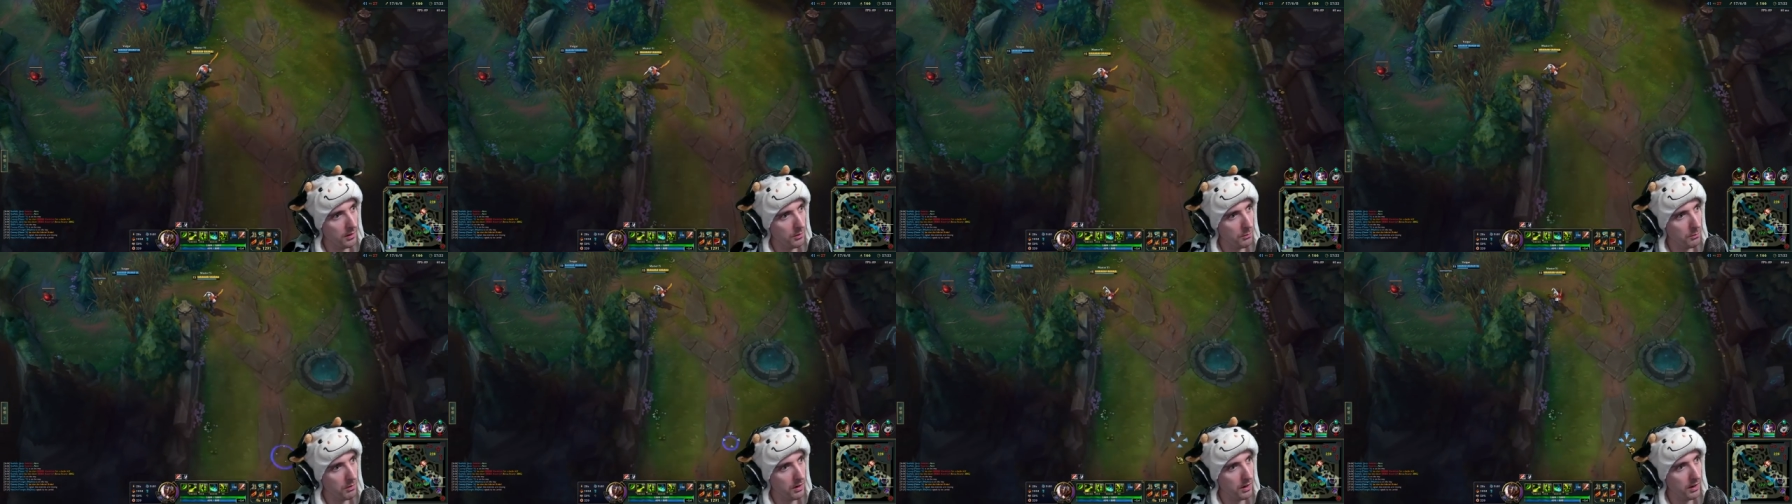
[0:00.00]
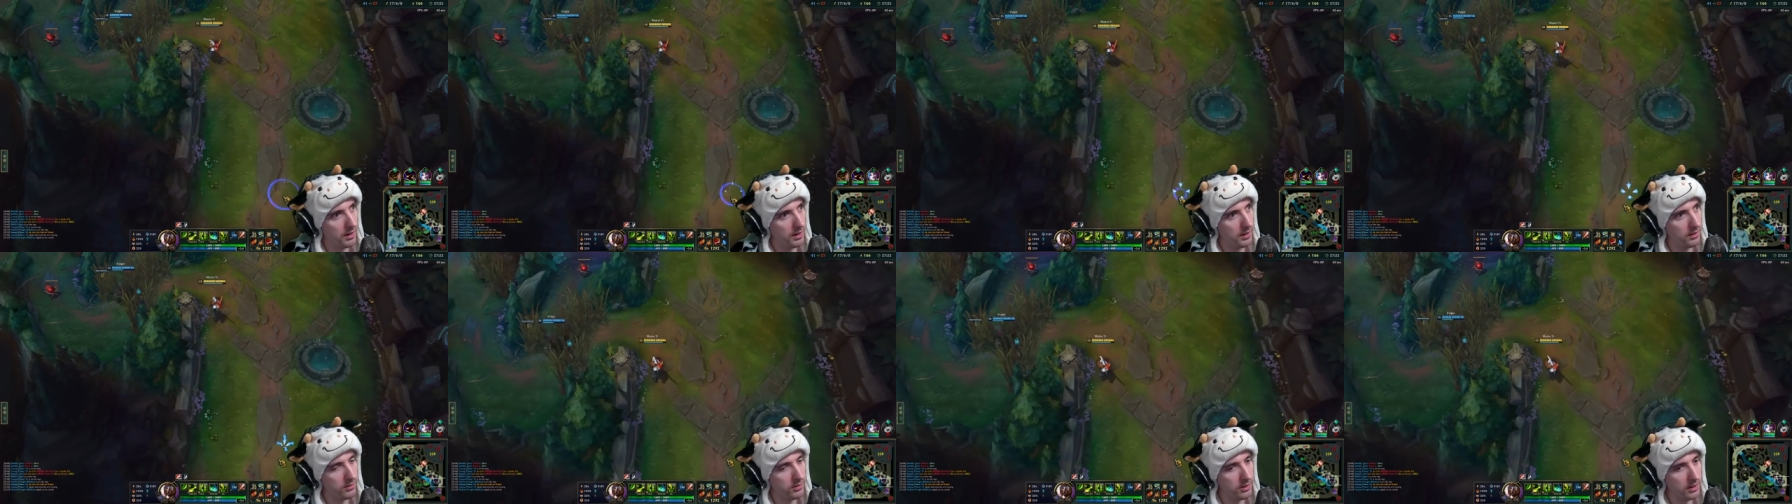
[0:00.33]
Where
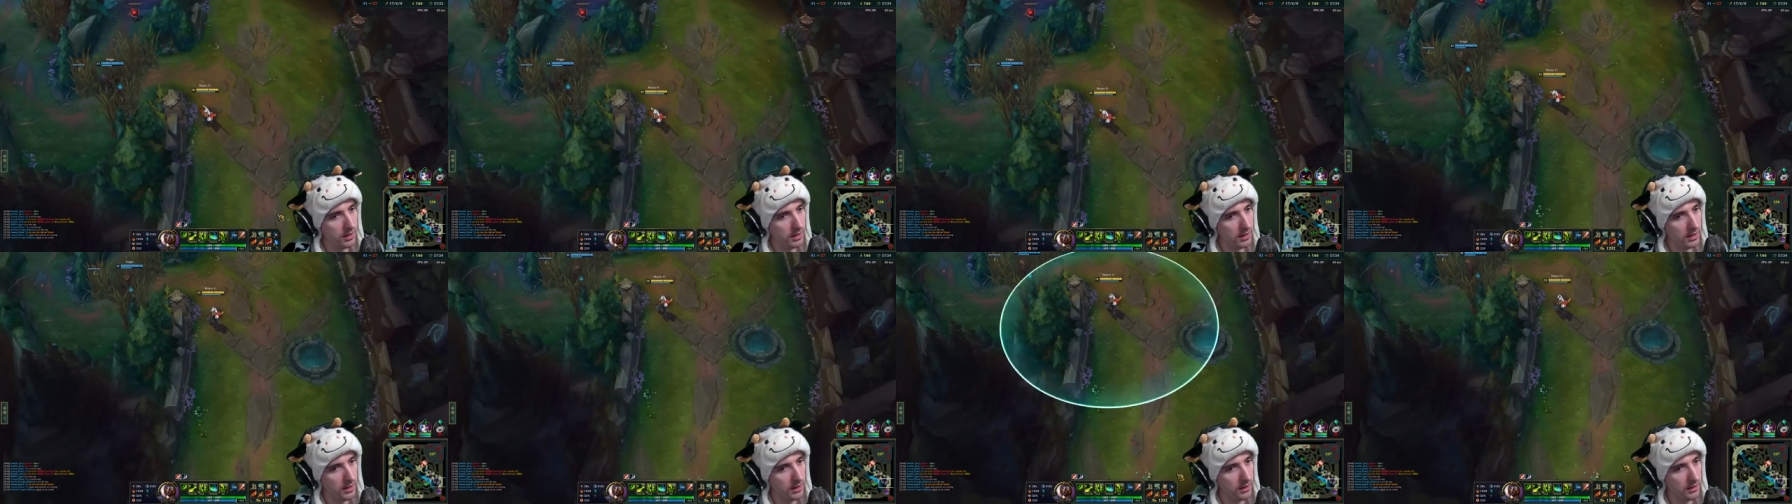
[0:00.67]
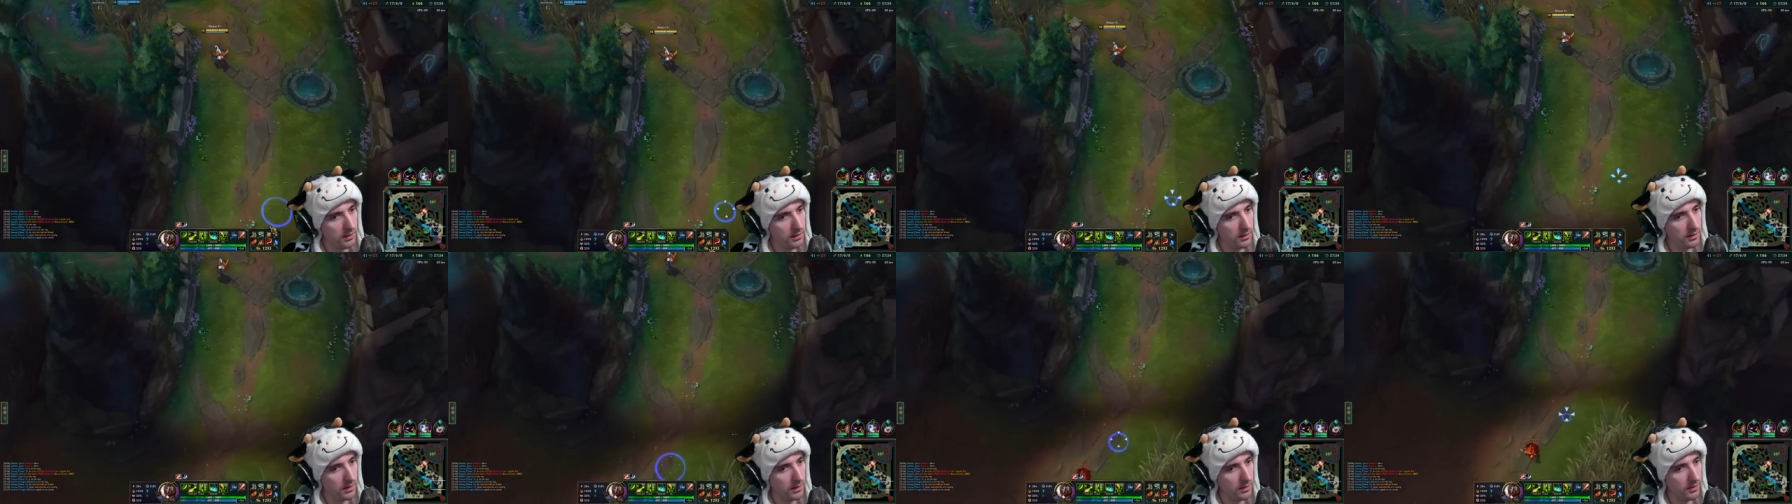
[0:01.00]
is he?
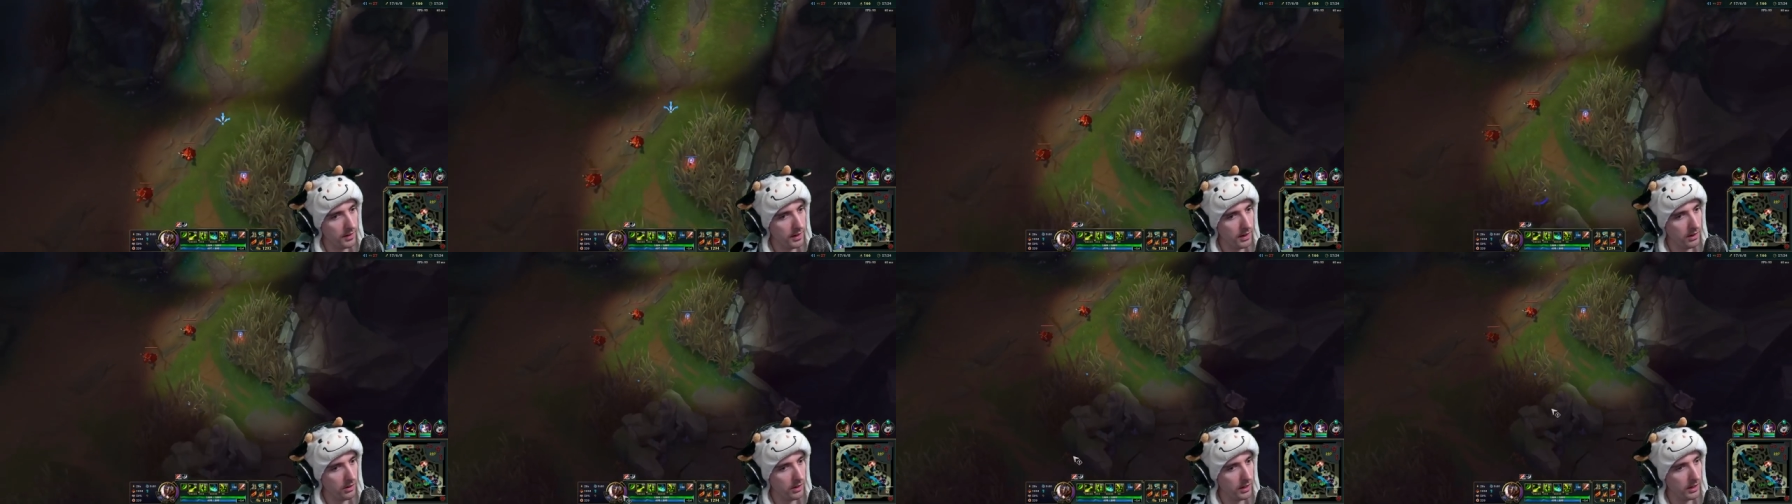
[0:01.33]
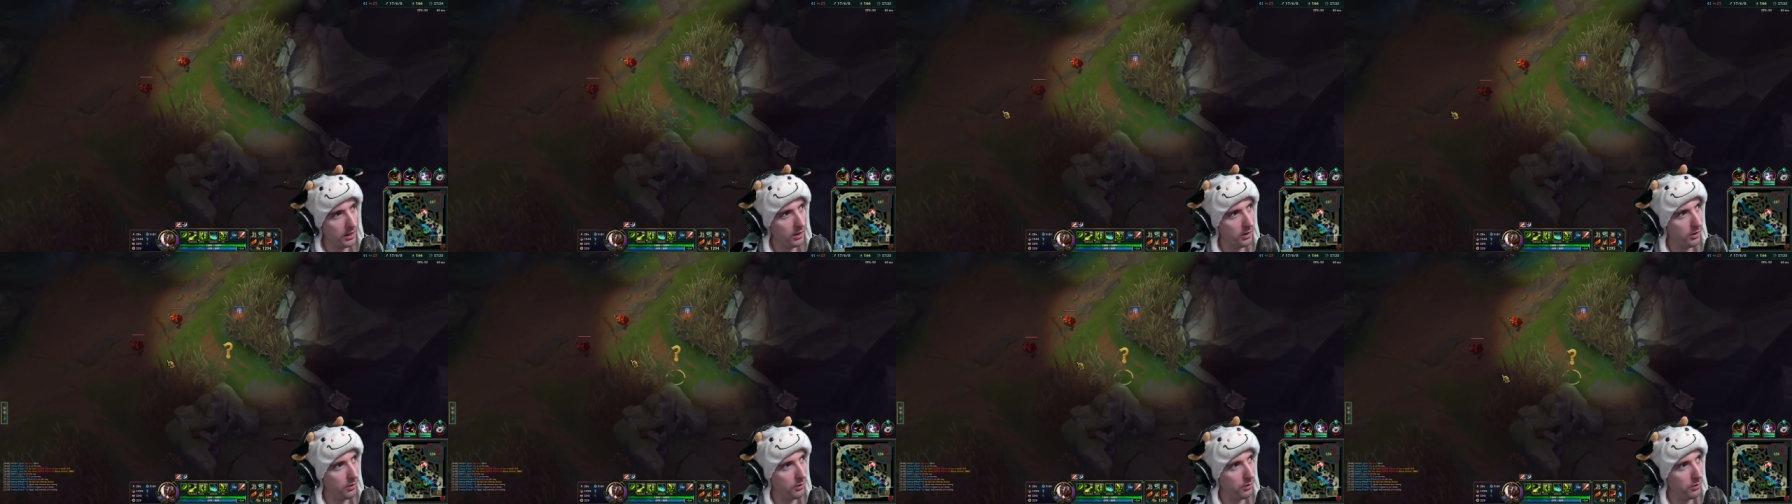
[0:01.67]
There he
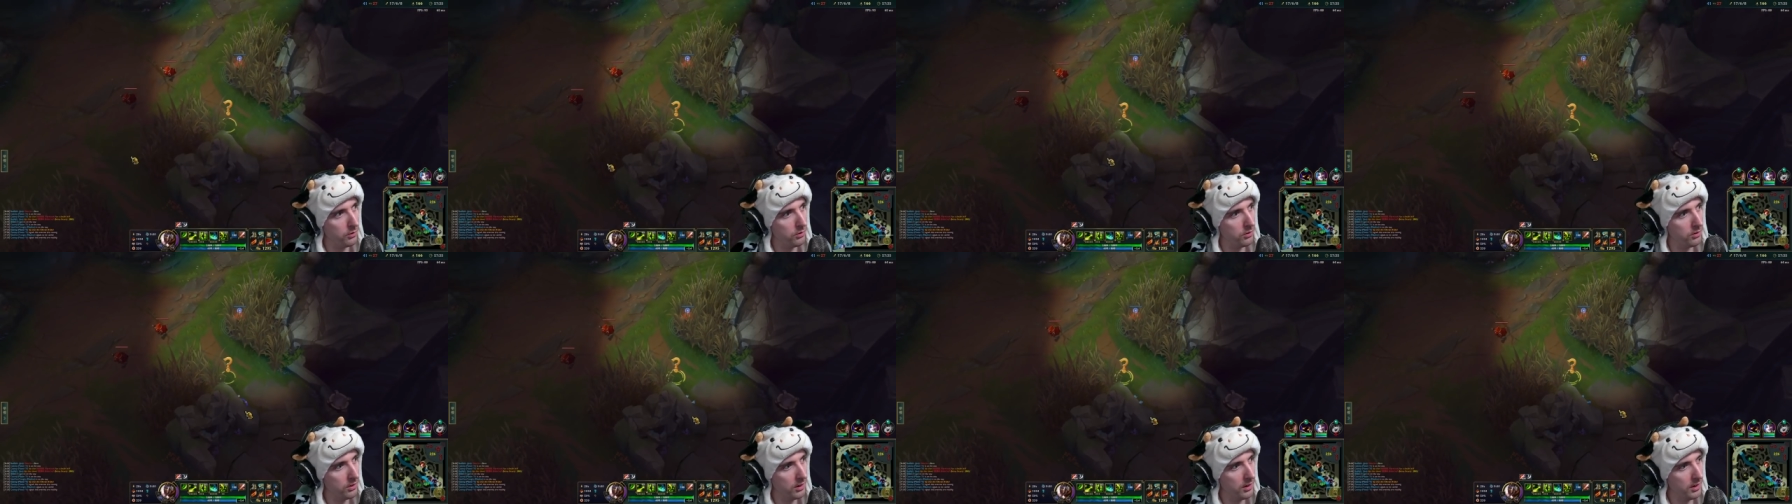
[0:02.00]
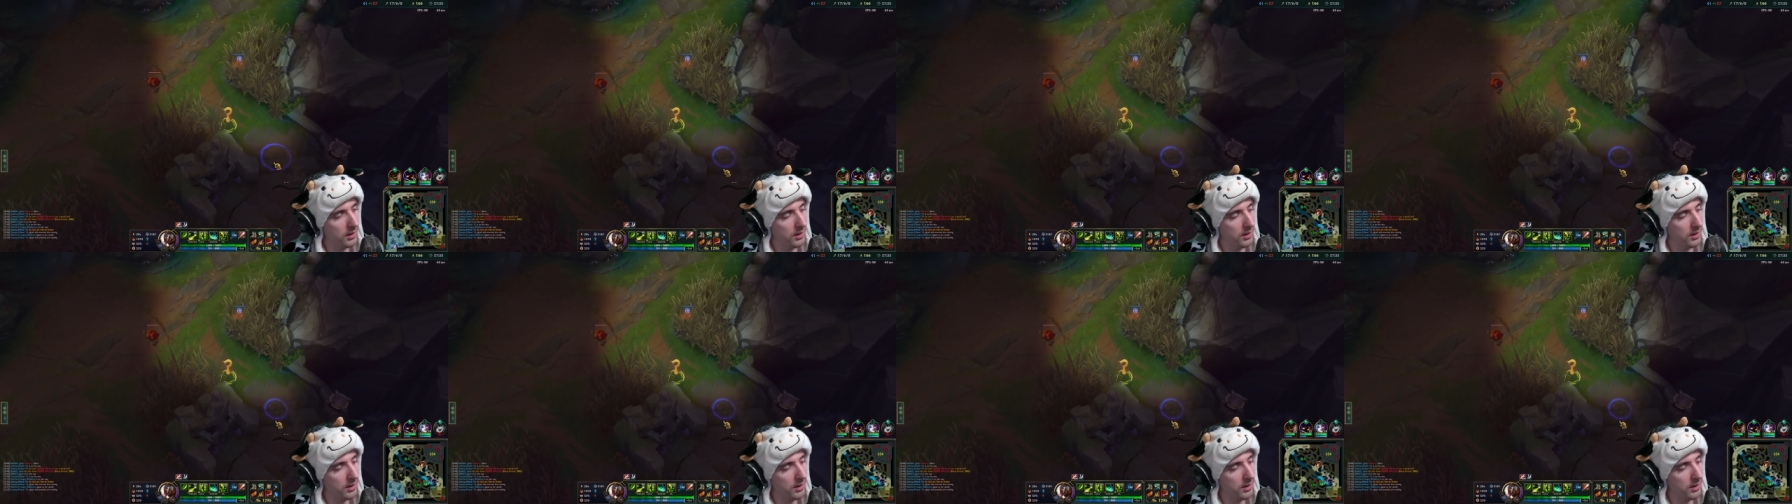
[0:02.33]
goes.